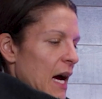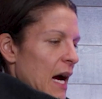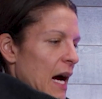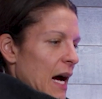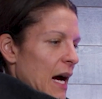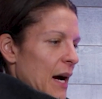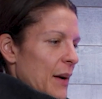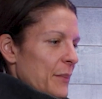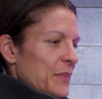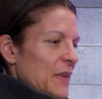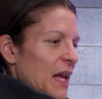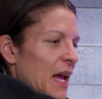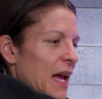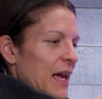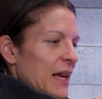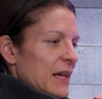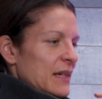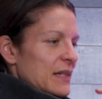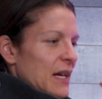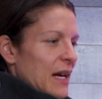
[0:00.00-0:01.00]

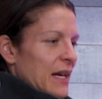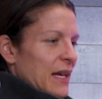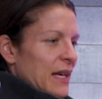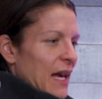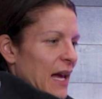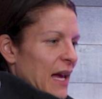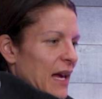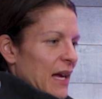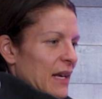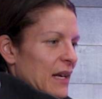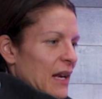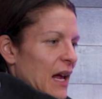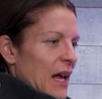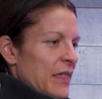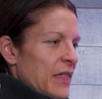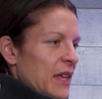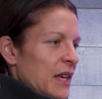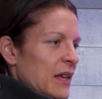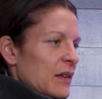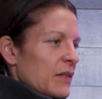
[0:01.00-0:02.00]
And again, I
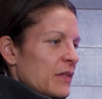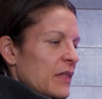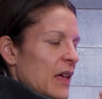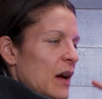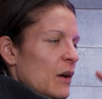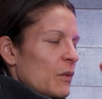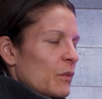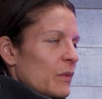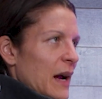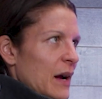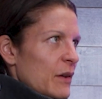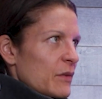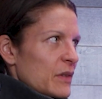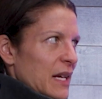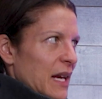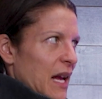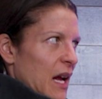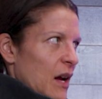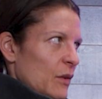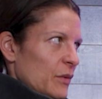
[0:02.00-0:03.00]
think that
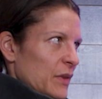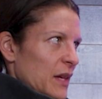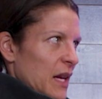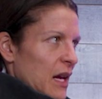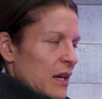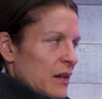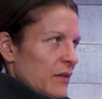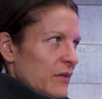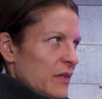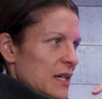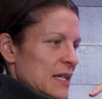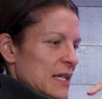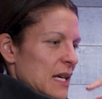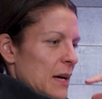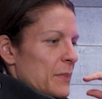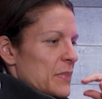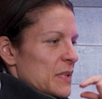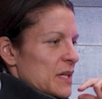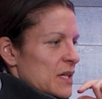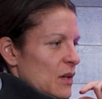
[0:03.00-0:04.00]
rounding out the end of this
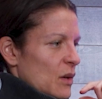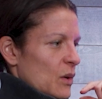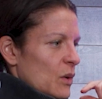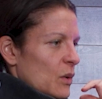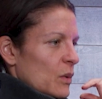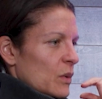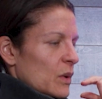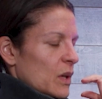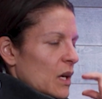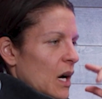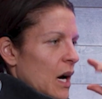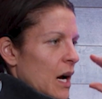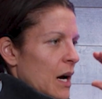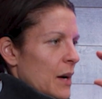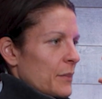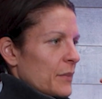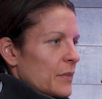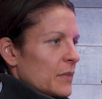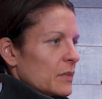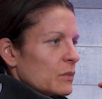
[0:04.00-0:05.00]
episode,
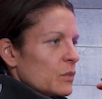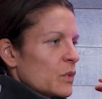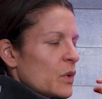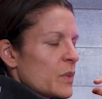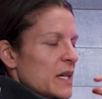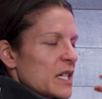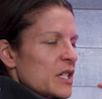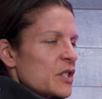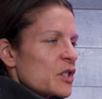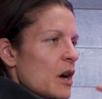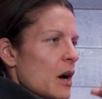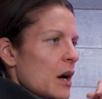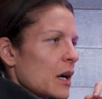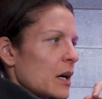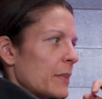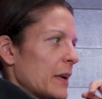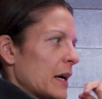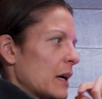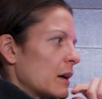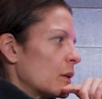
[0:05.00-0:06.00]
can we just talk
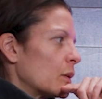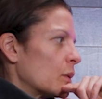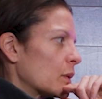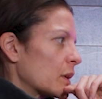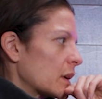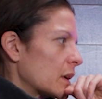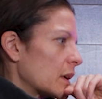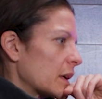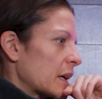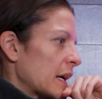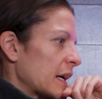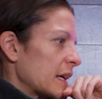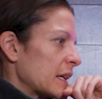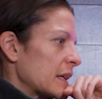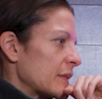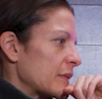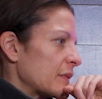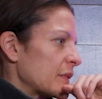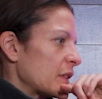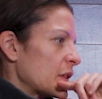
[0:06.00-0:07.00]
about kind
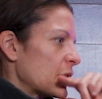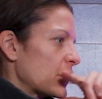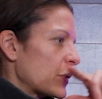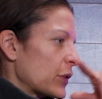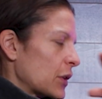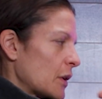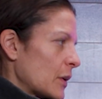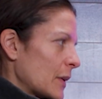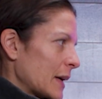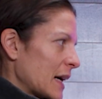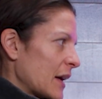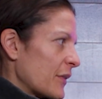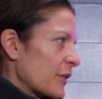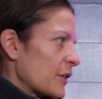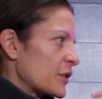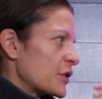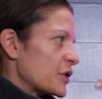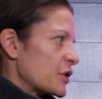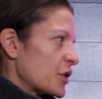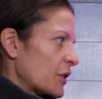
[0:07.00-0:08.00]
of, they're going on
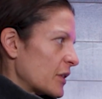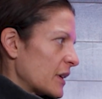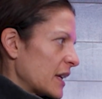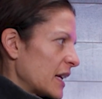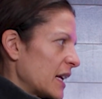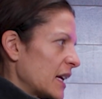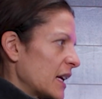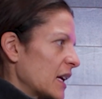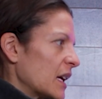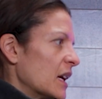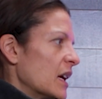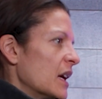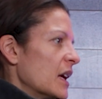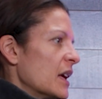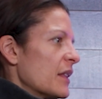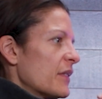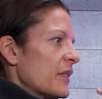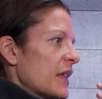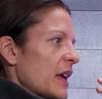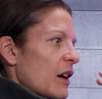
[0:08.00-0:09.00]
their journey.
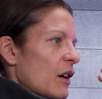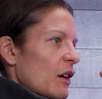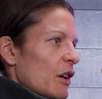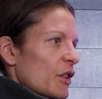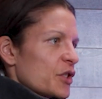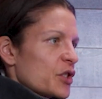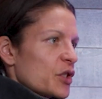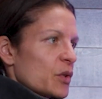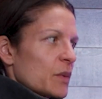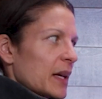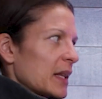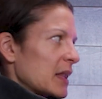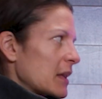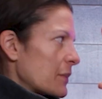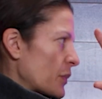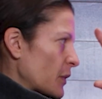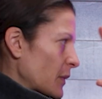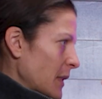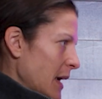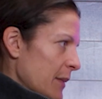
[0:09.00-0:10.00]
They are doing the
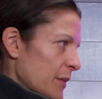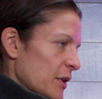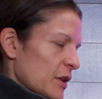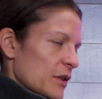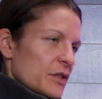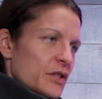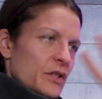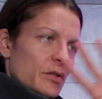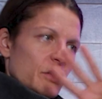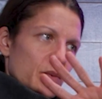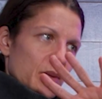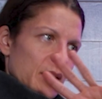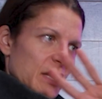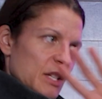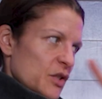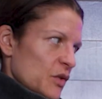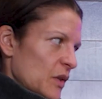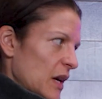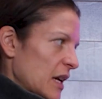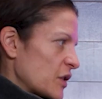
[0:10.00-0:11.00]
parameters, they're doing the
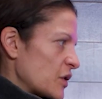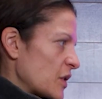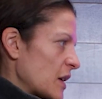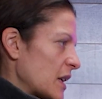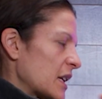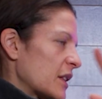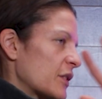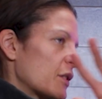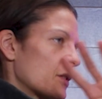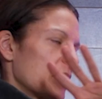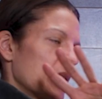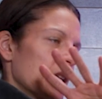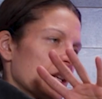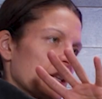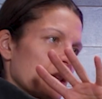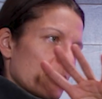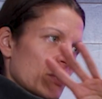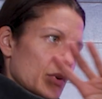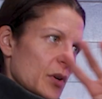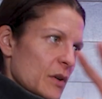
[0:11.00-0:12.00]
strength training, they're eating
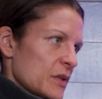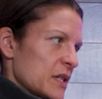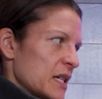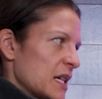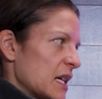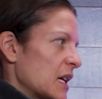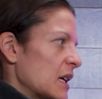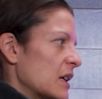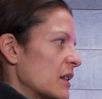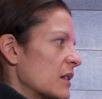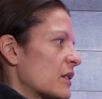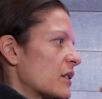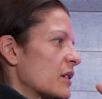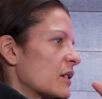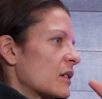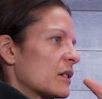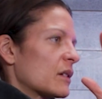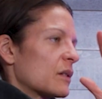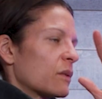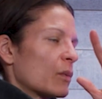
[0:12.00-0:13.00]
the protein,
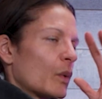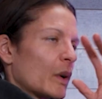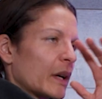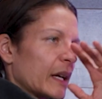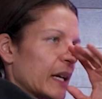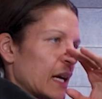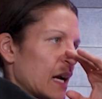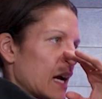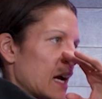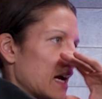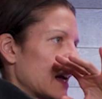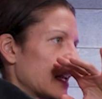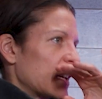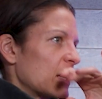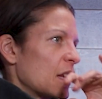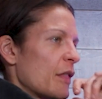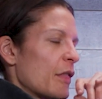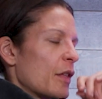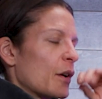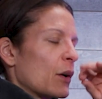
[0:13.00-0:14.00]
they're working on
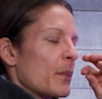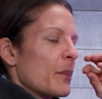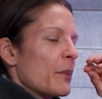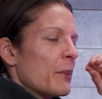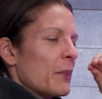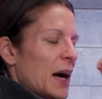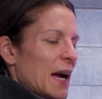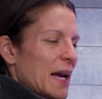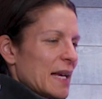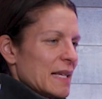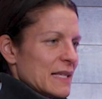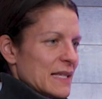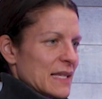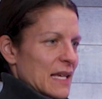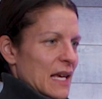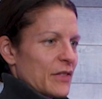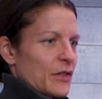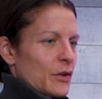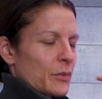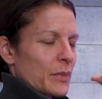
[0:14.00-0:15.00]
their
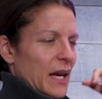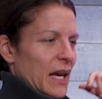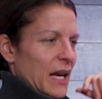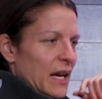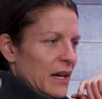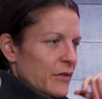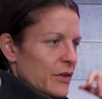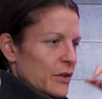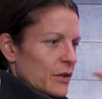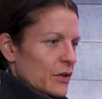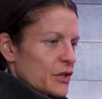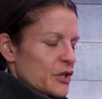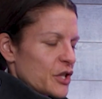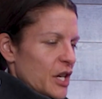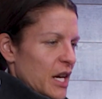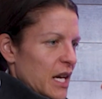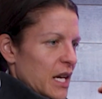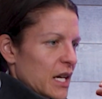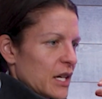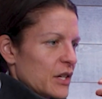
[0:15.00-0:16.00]
mindset, their behavioral
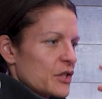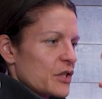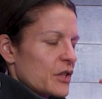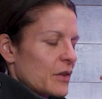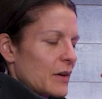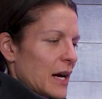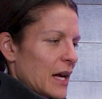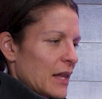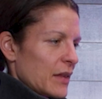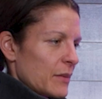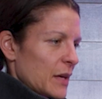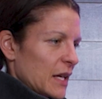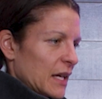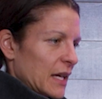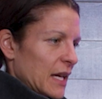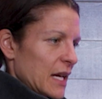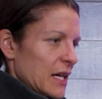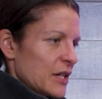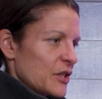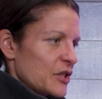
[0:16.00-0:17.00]
change, they're on the
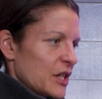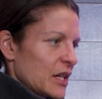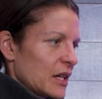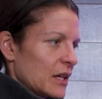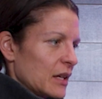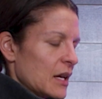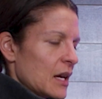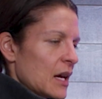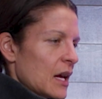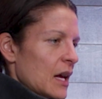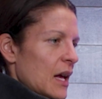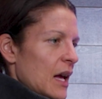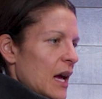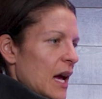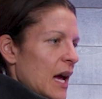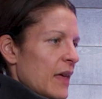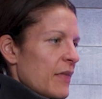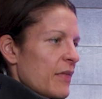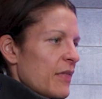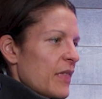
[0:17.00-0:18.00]
medication.
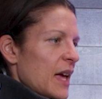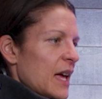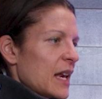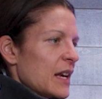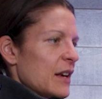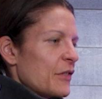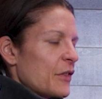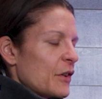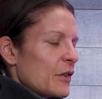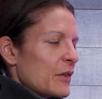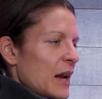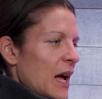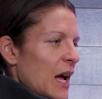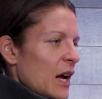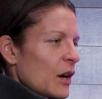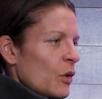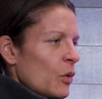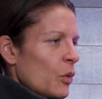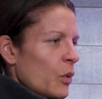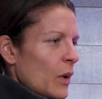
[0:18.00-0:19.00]
And then they're
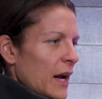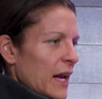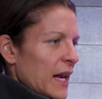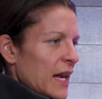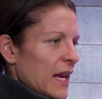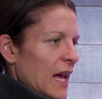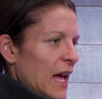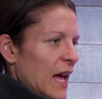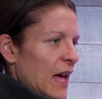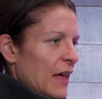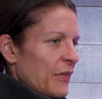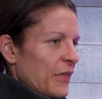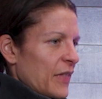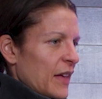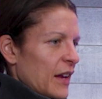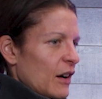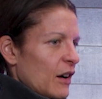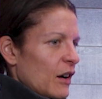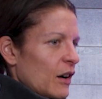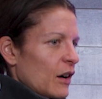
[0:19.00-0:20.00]
not quite at
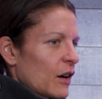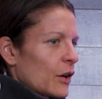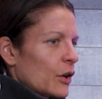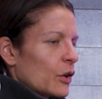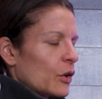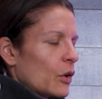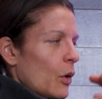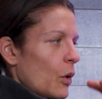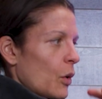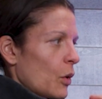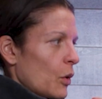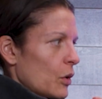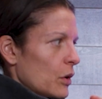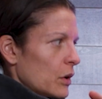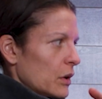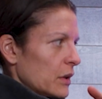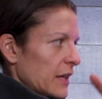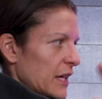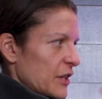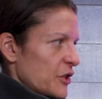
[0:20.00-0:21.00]
their
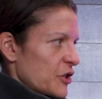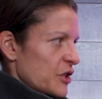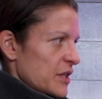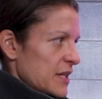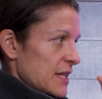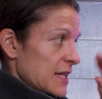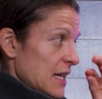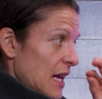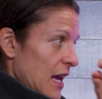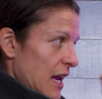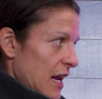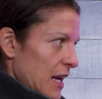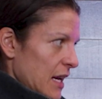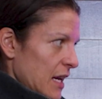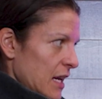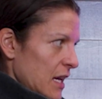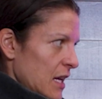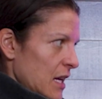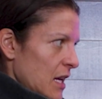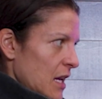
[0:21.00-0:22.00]
goal, let's just
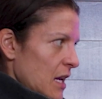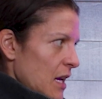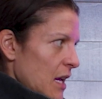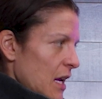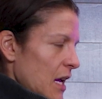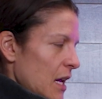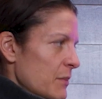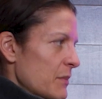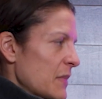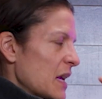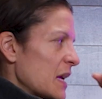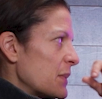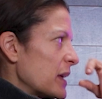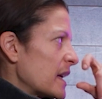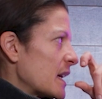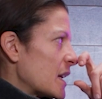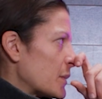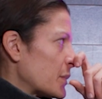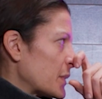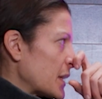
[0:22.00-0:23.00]
say, and maybe
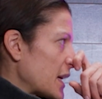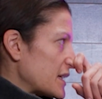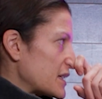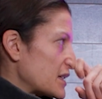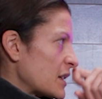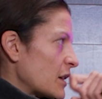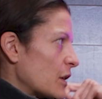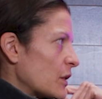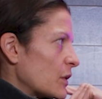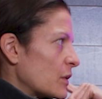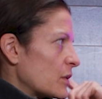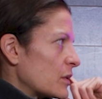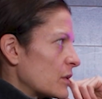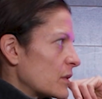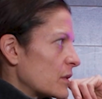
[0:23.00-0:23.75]
hit a plateau.